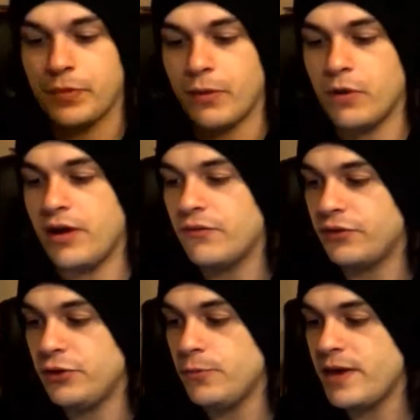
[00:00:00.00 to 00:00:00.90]
wherever
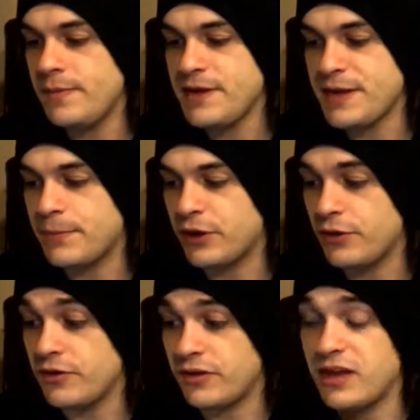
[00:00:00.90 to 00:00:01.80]
you may be,
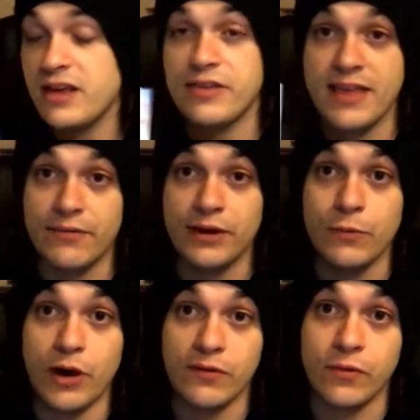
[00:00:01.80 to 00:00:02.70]
because it's definitely
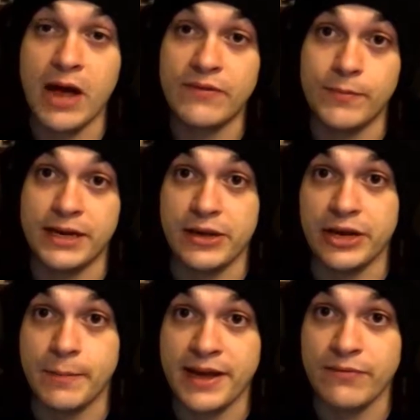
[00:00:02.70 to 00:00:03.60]
worth whatever money you're
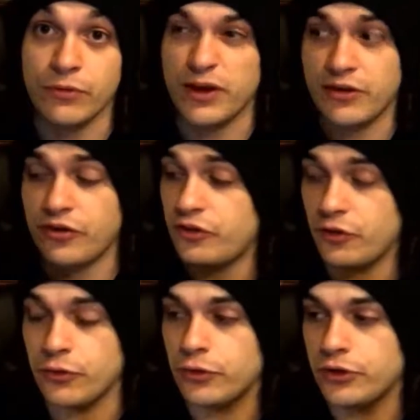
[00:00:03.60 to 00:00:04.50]
going to pay for it. It's so
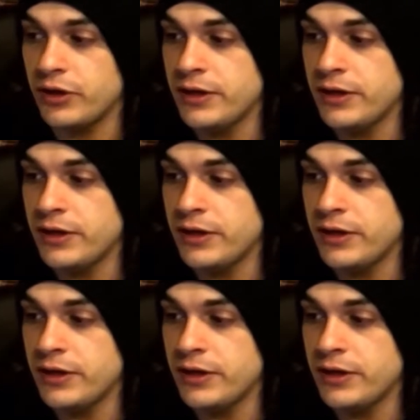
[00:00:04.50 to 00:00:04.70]
good.